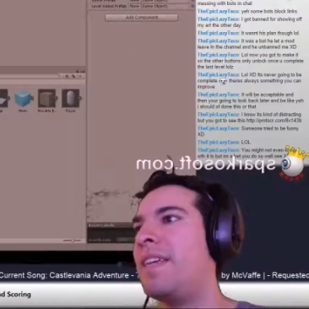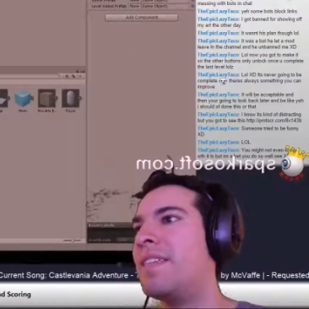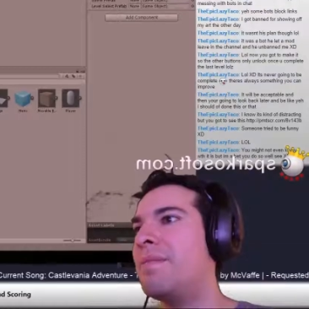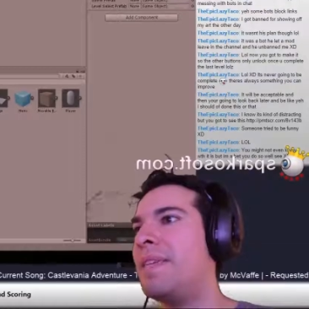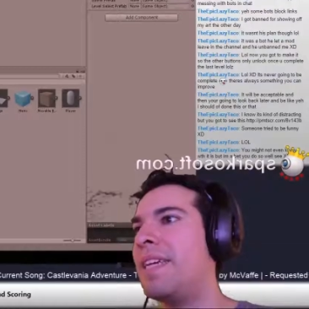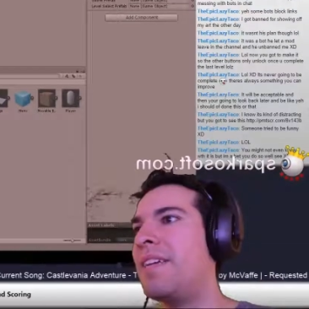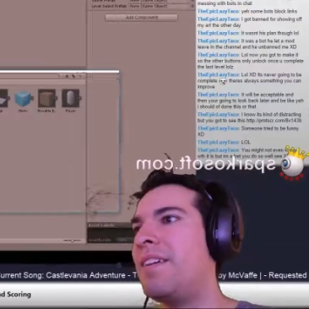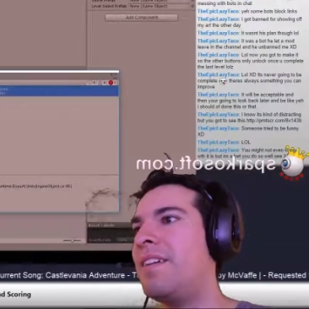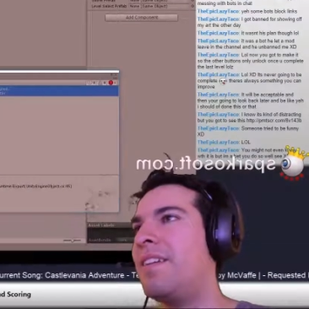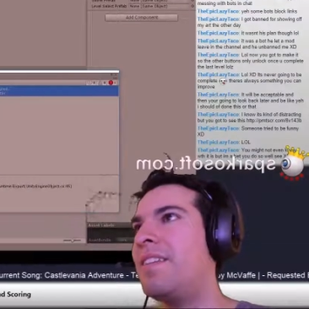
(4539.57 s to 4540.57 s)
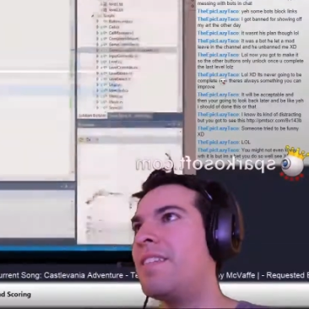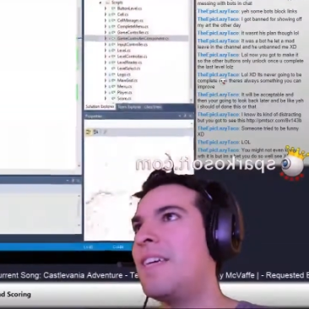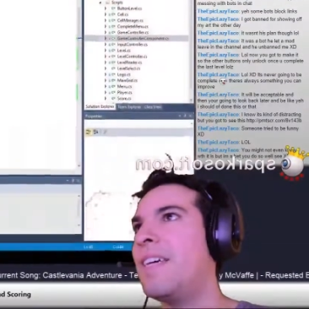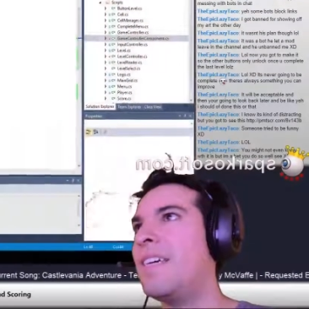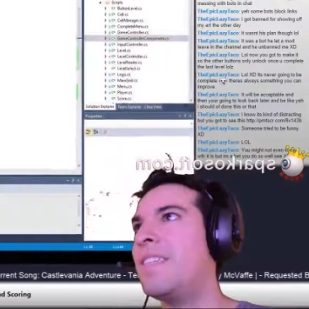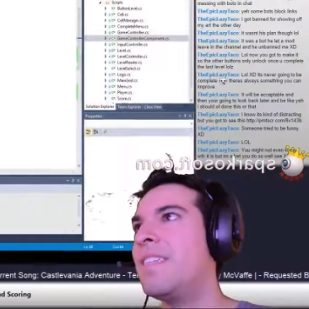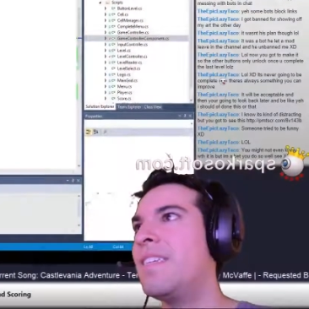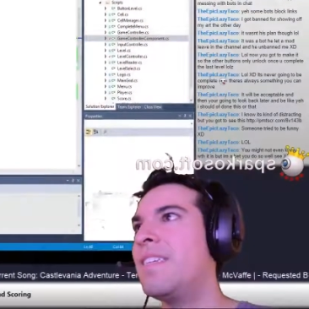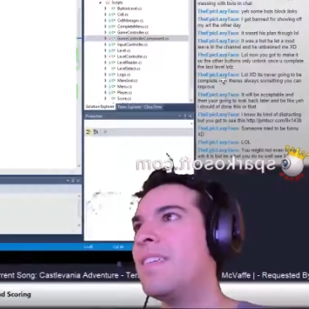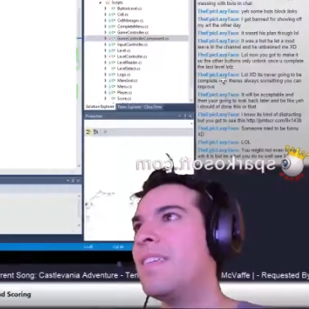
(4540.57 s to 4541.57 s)
It's gonna be like, you're unassigned.
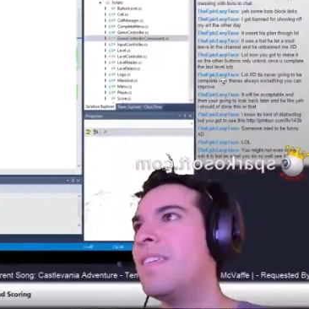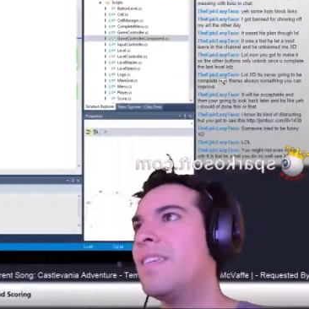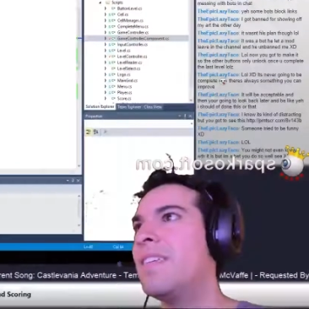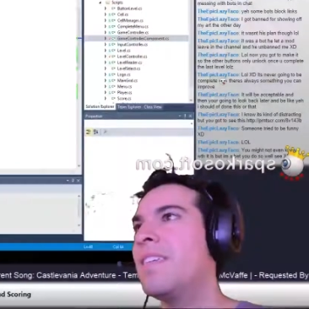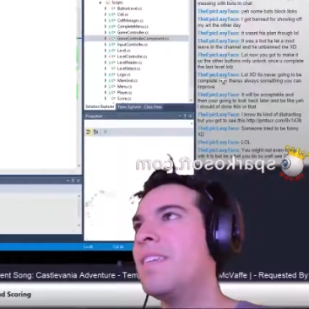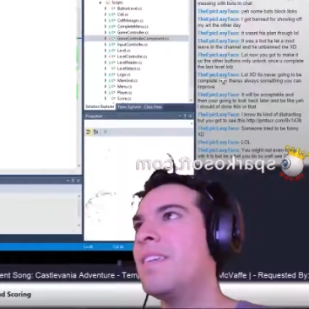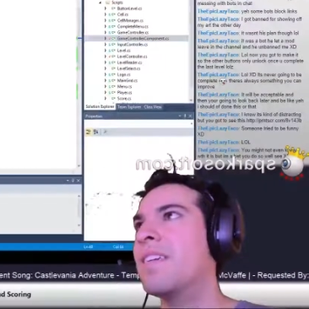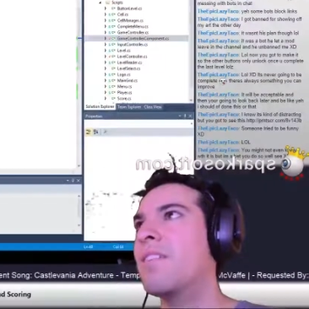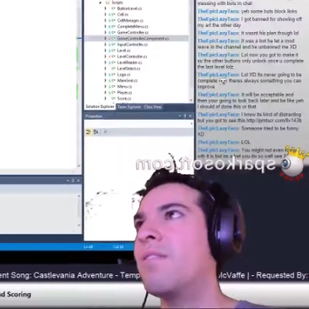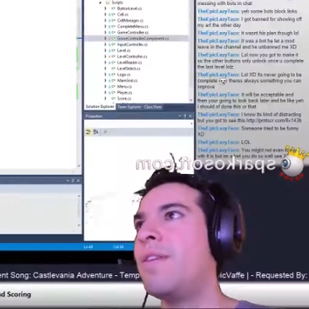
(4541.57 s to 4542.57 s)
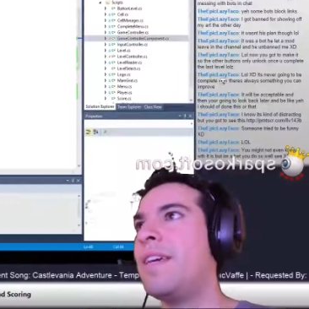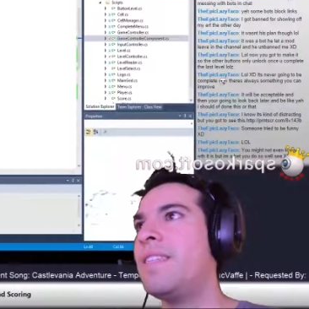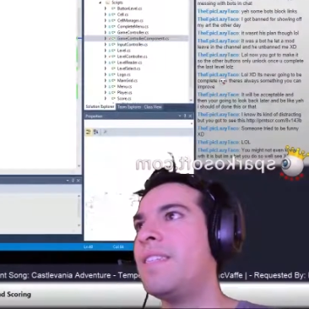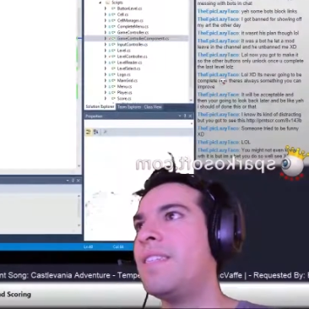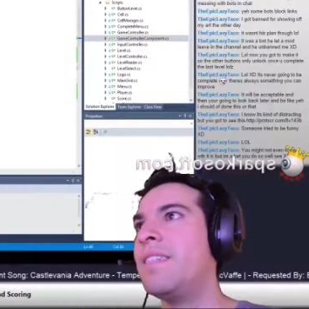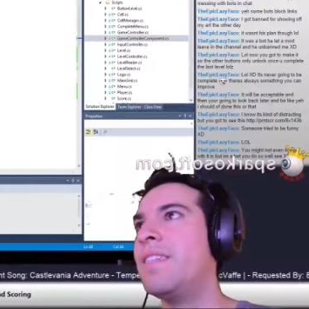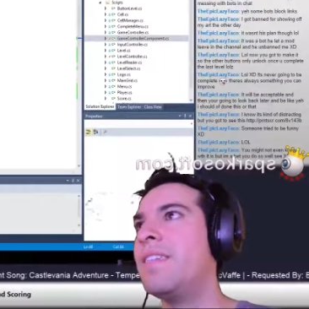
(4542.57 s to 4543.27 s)
Crazy.